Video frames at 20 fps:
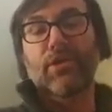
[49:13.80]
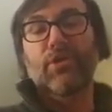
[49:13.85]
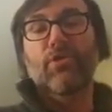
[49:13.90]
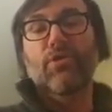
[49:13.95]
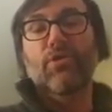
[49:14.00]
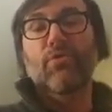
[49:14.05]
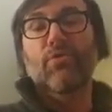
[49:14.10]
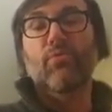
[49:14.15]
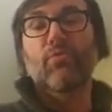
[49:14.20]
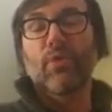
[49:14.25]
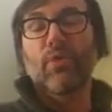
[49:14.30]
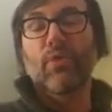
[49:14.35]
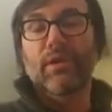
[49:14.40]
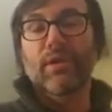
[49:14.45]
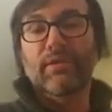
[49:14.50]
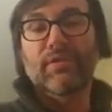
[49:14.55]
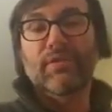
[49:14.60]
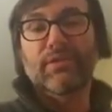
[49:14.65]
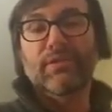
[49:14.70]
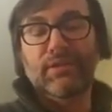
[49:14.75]
One of
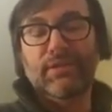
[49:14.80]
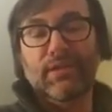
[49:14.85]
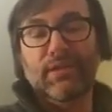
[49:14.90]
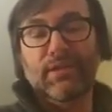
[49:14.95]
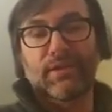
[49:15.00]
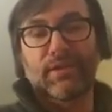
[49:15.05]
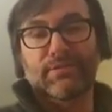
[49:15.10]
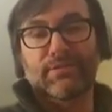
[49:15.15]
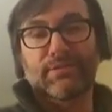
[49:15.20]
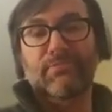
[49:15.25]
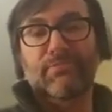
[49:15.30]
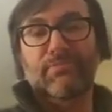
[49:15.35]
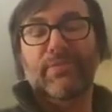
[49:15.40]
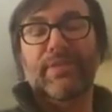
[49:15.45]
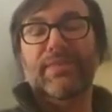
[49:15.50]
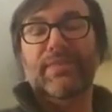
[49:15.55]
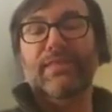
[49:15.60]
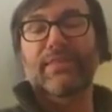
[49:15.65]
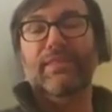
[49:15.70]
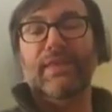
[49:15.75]
the things
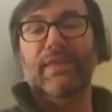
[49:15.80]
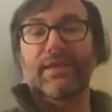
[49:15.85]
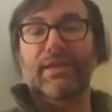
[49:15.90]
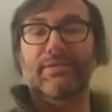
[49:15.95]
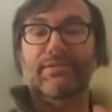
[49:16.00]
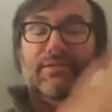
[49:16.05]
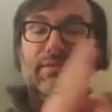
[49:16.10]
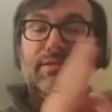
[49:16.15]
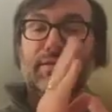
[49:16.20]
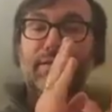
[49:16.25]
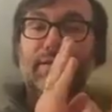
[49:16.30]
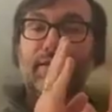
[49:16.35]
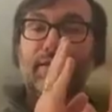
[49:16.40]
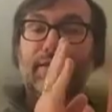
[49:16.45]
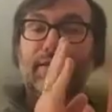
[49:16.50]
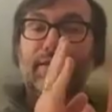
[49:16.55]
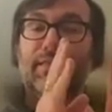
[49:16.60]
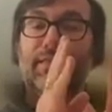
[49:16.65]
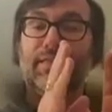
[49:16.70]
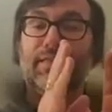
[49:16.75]
that
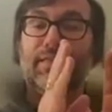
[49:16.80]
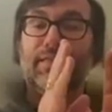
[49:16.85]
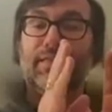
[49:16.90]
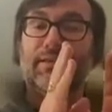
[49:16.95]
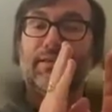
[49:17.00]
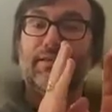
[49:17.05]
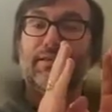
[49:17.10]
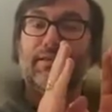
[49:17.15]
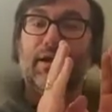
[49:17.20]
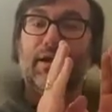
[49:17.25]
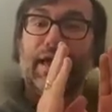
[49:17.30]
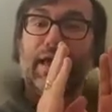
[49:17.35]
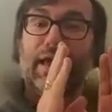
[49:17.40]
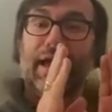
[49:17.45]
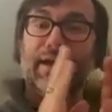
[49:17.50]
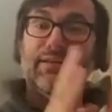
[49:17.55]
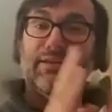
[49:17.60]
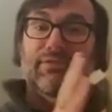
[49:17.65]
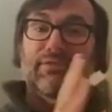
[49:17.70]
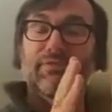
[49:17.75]

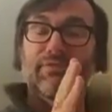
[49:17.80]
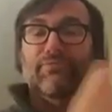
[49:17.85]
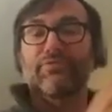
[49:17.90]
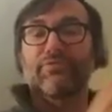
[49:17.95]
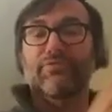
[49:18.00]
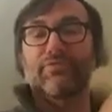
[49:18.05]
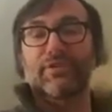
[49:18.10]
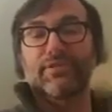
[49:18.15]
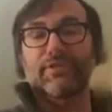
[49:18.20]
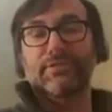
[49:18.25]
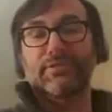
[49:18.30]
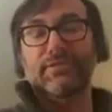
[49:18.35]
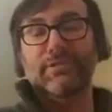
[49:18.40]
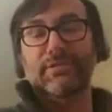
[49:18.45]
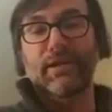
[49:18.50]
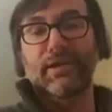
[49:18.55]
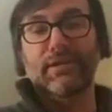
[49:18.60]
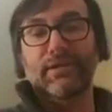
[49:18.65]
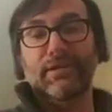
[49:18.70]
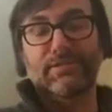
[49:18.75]
active inference
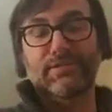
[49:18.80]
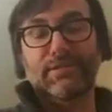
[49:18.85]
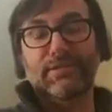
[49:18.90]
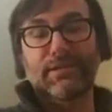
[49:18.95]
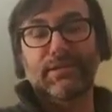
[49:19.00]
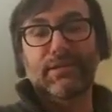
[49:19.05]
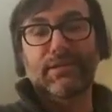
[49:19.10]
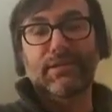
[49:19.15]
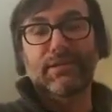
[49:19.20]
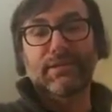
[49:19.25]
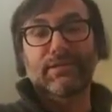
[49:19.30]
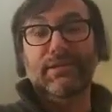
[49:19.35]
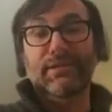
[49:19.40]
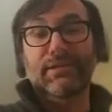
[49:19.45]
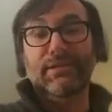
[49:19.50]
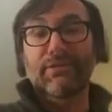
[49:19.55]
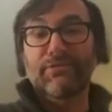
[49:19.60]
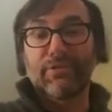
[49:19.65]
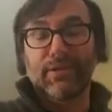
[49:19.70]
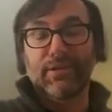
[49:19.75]
does
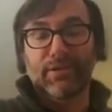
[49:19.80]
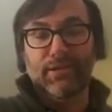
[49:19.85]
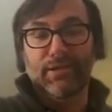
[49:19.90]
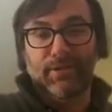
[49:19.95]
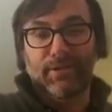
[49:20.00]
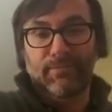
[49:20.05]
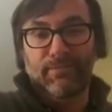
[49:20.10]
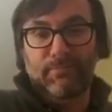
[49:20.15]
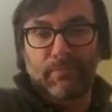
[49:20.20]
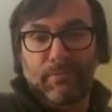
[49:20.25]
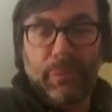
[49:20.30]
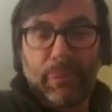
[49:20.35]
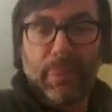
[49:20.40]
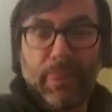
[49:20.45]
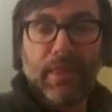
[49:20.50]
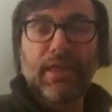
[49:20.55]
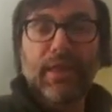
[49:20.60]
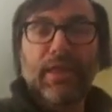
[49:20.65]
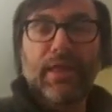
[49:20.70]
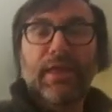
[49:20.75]
differently
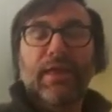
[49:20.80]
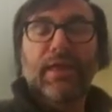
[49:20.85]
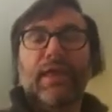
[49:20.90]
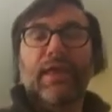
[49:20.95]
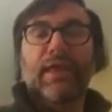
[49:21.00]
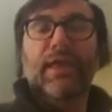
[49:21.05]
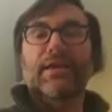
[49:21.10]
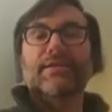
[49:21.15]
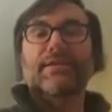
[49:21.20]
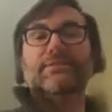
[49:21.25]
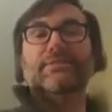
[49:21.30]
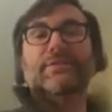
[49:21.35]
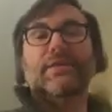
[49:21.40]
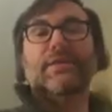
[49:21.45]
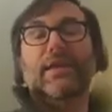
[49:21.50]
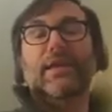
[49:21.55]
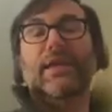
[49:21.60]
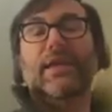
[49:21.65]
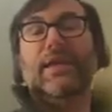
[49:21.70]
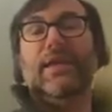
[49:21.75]
is
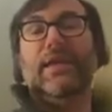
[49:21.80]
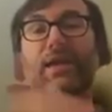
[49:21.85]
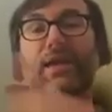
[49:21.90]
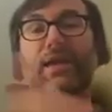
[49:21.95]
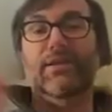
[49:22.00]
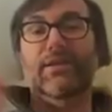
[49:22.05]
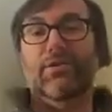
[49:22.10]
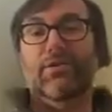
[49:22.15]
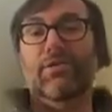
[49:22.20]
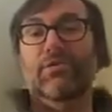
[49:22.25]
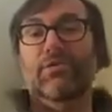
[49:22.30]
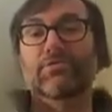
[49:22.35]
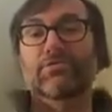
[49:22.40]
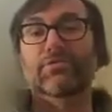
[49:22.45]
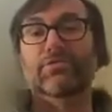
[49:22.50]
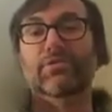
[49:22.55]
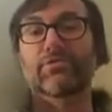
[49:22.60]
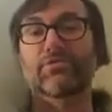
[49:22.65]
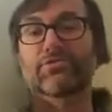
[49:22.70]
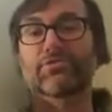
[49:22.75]
it holds
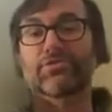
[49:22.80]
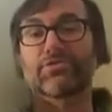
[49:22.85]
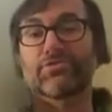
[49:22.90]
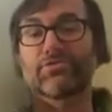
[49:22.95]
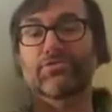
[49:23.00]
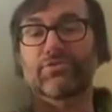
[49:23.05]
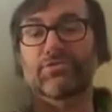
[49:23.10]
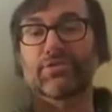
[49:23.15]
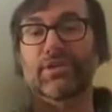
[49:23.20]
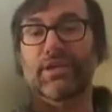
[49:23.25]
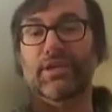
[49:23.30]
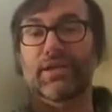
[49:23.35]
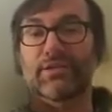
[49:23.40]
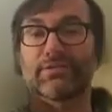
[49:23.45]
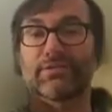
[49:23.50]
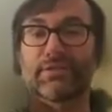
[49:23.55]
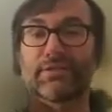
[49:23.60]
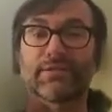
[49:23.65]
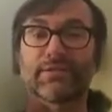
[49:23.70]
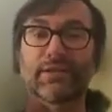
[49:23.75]
those two things,
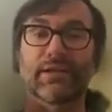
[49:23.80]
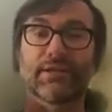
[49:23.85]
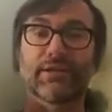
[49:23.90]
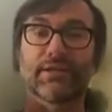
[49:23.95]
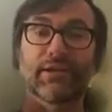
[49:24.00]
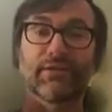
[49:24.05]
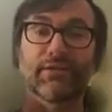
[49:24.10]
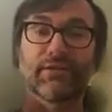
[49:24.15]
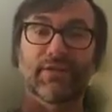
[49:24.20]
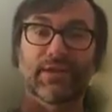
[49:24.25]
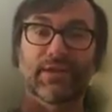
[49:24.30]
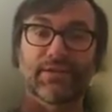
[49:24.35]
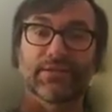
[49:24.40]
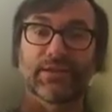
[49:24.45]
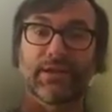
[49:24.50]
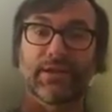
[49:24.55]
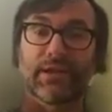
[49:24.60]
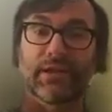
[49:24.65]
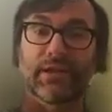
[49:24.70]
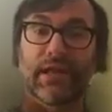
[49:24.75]
this idea of, is it a
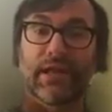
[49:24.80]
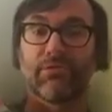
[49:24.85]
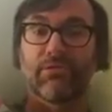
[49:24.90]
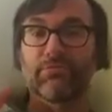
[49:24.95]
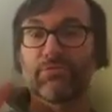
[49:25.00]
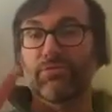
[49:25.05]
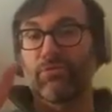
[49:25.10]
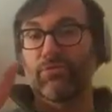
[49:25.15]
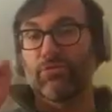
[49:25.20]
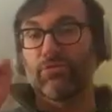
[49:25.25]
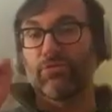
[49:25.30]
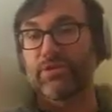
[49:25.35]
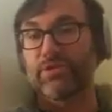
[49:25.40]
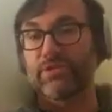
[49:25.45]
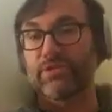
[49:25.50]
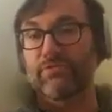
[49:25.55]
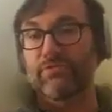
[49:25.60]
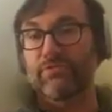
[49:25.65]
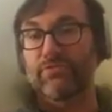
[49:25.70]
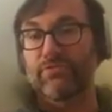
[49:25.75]
noun or is it a
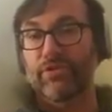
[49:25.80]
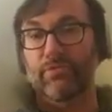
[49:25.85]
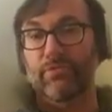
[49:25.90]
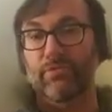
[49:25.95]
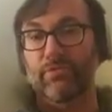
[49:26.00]
verb,